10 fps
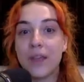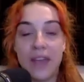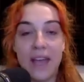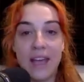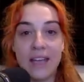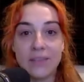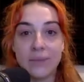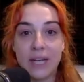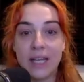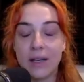that has
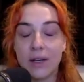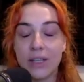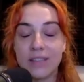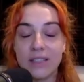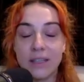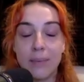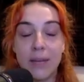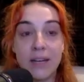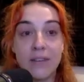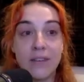really increased in
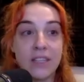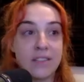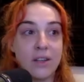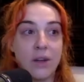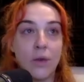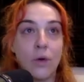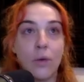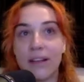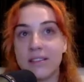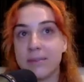competitiveness. You know, All
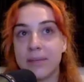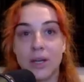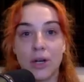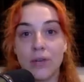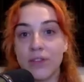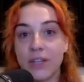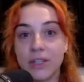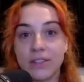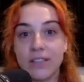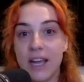Blacks have been going over there
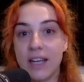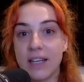and saying